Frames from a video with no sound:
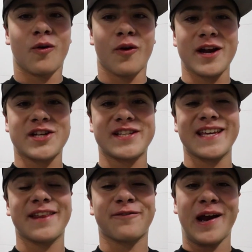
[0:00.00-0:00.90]
or I should
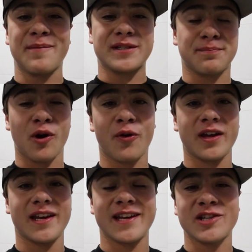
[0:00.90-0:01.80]
say the frame was
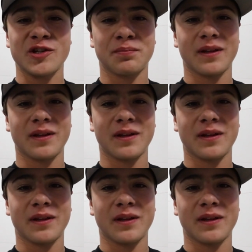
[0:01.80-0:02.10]
broken in two